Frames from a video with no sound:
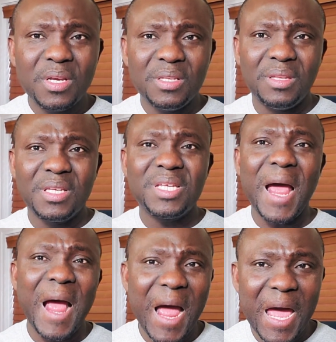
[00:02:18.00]
this
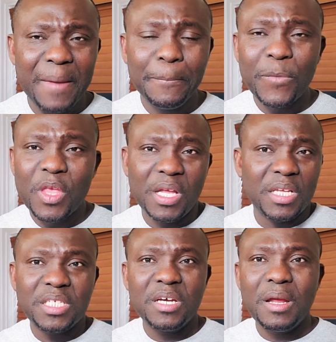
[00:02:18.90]
high,
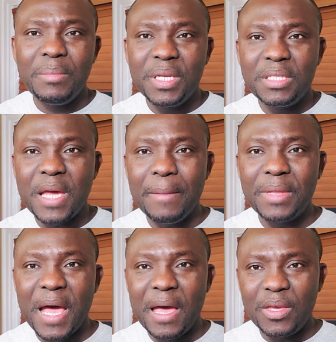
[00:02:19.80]
it's gonna be time
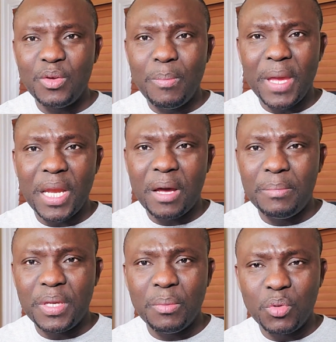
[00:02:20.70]
that you may not
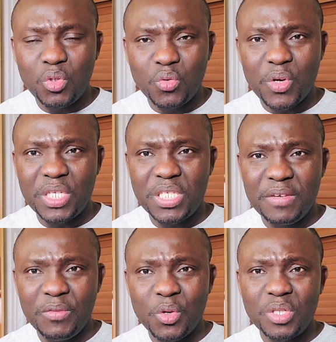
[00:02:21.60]
be able to
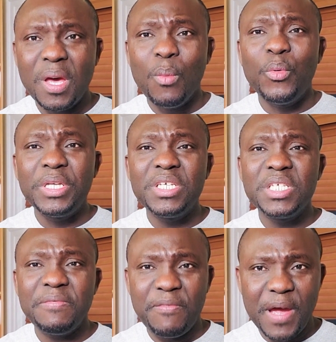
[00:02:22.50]
achieve those, which
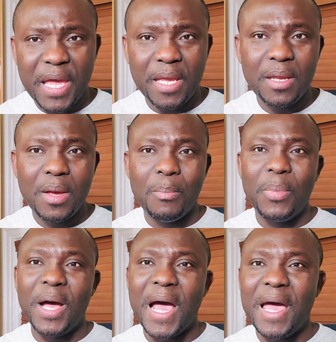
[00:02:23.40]
is fine.
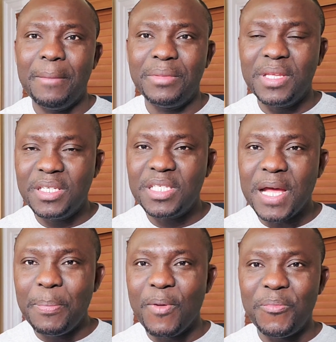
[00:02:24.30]
But I'm this
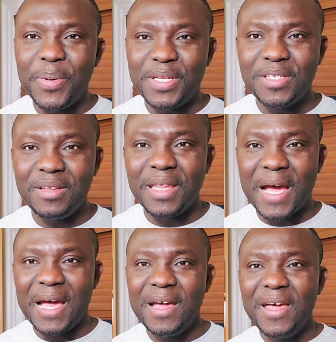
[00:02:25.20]
type of person
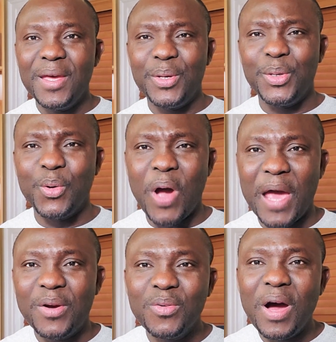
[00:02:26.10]
that I
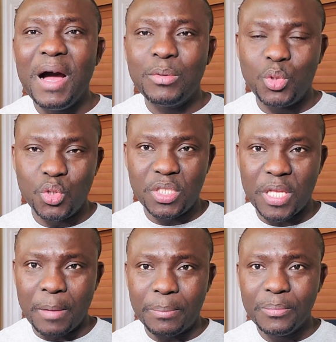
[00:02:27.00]
don't know how to
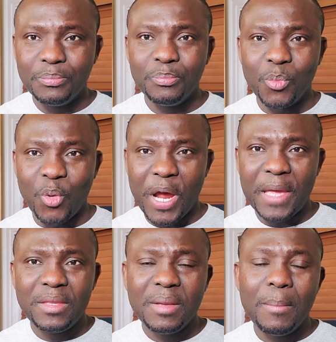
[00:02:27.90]
stop,
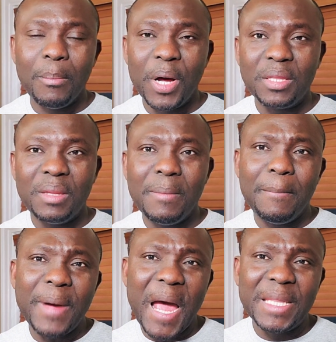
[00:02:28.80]
right? But
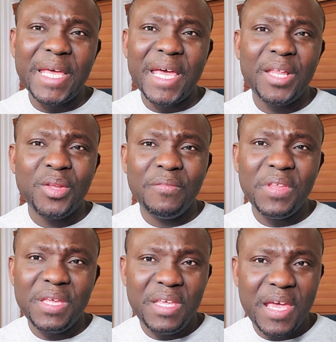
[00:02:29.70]
at the end of the
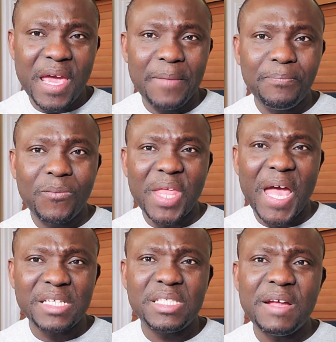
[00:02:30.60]
year,
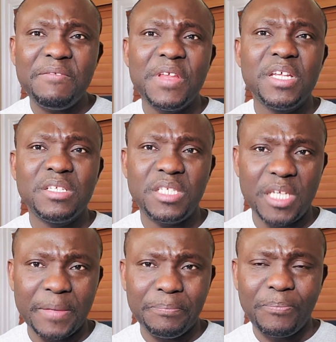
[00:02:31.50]
I start feeling
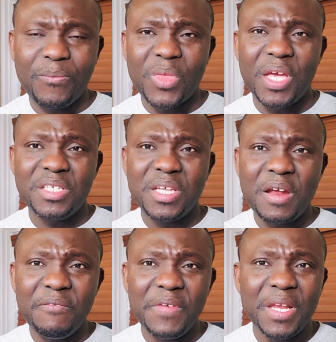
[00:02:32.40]
sick. I
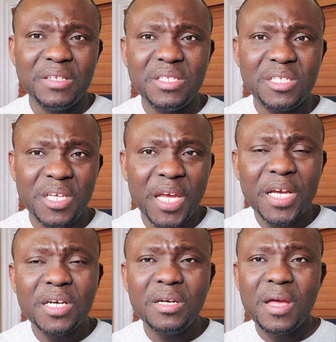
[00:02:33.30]
started feeling
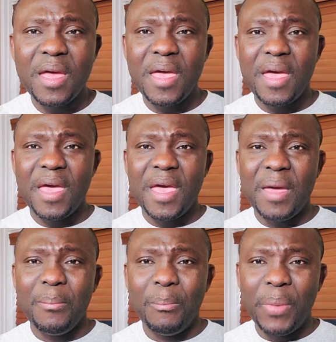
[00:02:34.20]
sick,
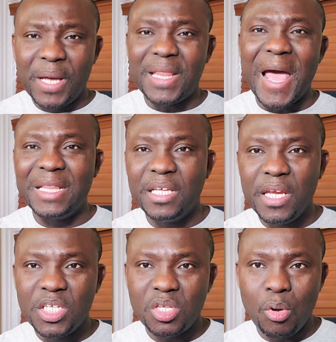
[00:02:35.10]
but I
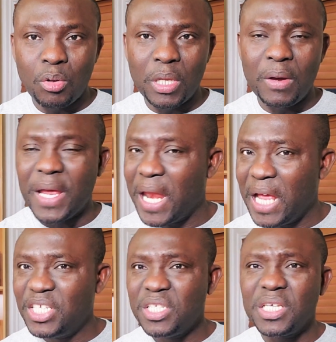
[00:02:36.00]
didn't slow down, and I
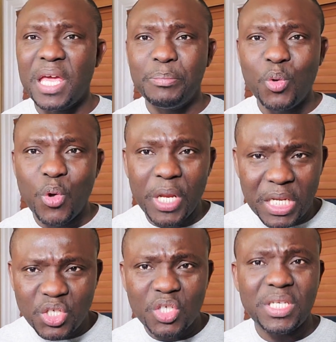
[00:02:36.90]
just kept going. I
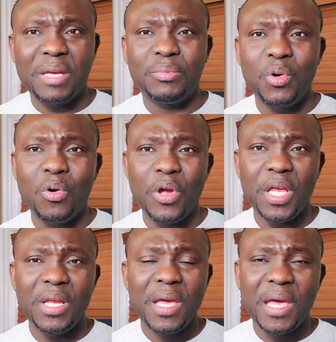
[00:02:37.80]
just kept
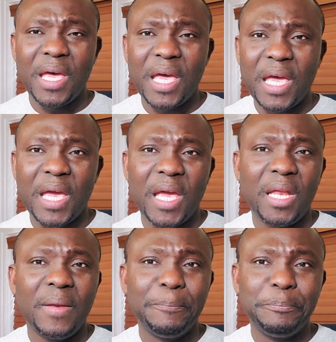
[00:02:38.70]
going,
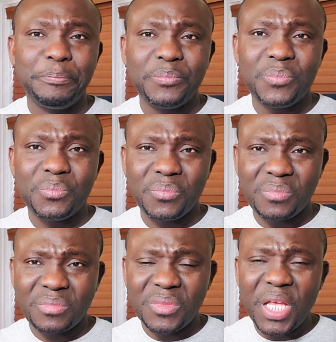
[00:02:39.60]
and
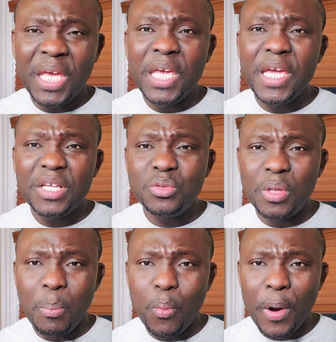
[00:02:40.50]
get to the
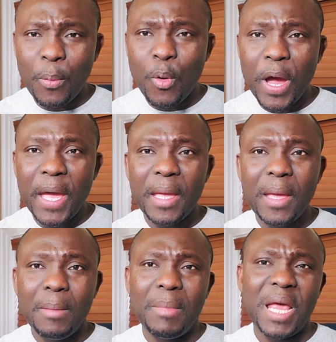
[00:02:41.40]
point where
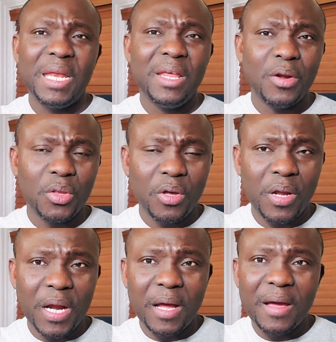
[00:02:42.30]
my little
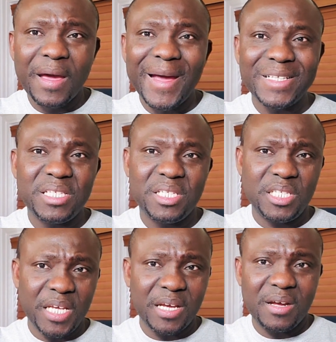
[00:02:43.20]
daughter got
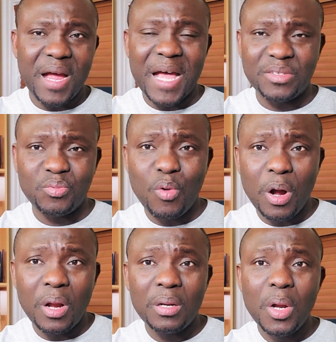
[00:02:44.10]
sick as
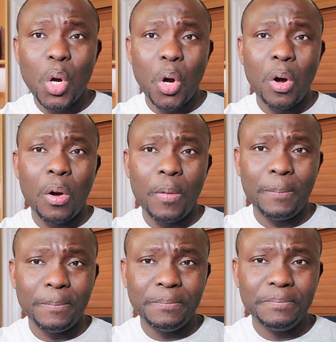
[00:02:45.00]
well on